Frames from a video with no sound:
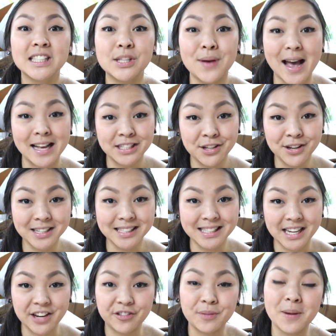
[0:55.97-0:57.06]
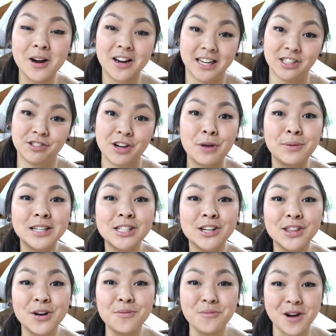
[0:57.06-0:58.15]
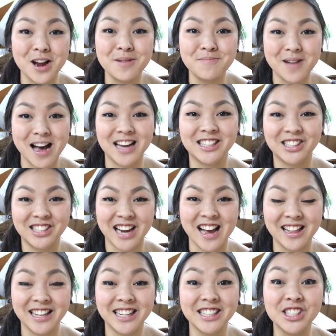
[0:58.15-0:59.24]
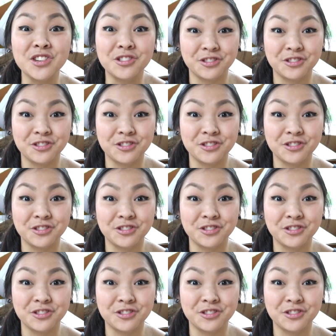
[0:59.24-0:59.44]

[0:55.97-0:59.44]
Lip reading: So as you can see from our intro, we took the One Box Challenge